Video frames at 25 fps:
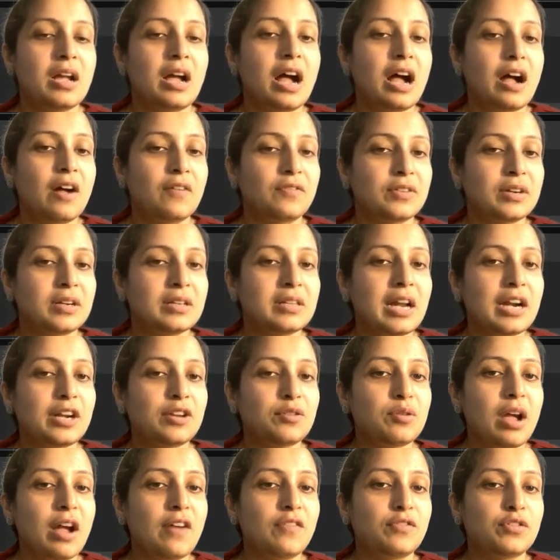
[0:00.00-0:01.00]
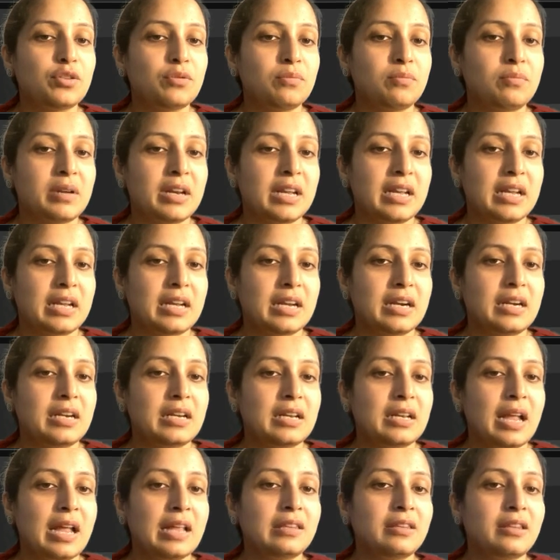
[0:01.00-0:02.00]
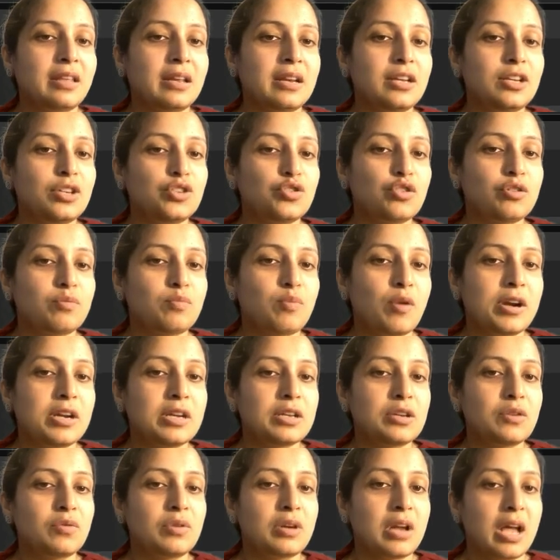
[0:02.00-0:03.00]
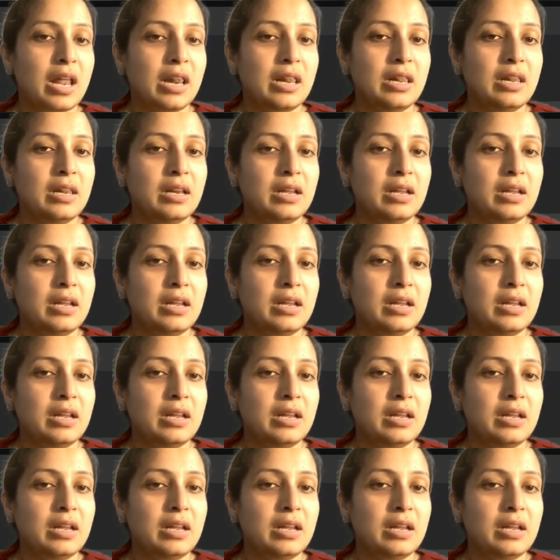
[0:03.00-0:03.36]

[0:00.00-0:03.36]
After that, you have to break it, and 3 should point to null,